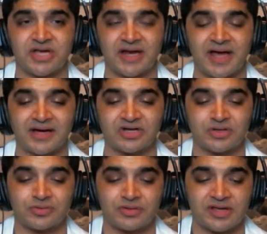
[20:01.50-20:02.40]
and
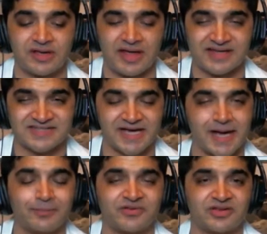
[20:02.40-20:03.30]
actually
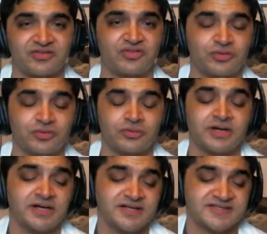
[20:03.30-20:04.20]
adapt it to
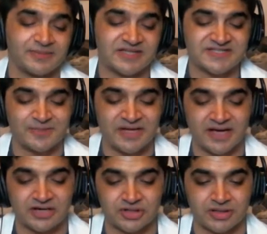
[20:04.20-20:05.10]
some of these
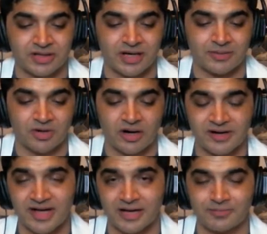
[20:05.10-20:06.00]
pediatric
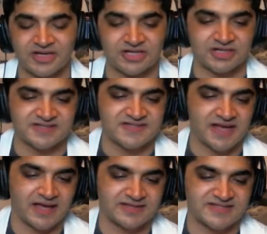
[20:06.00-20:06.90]
cardiac patients.
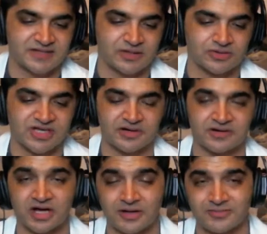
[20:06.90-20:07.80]
And so
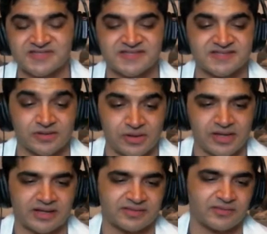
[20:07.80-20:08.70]
Dr. Thomas is
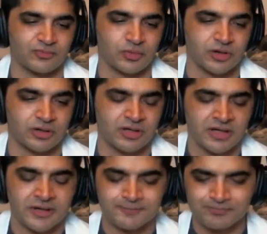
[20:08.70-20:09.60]
looking at the work
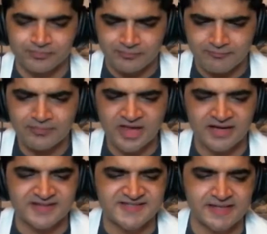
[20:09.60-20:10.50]

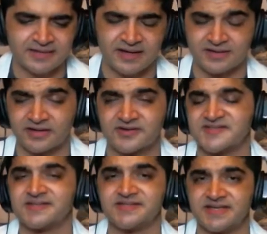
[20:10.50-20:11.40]
and is seeing that there
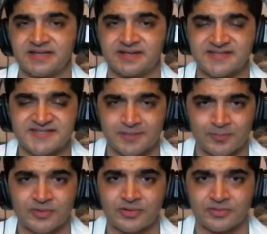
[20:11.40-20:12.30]
is indeed the
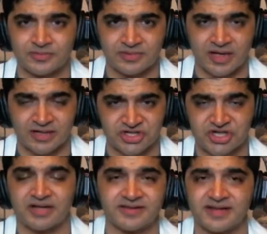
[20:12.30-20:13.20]
simple
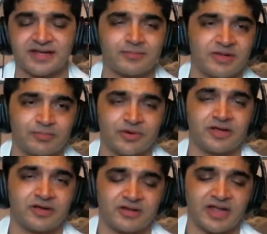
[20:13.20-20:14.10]
shunt that can be put
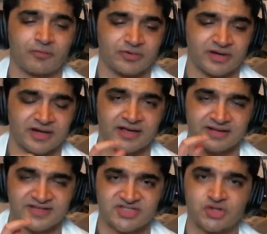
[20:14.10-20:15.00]
in that will
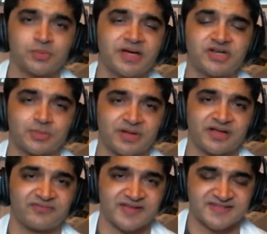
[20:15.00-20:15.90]
connect these two major
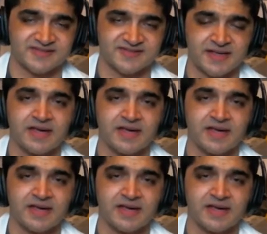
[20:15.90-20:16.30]
blood vessels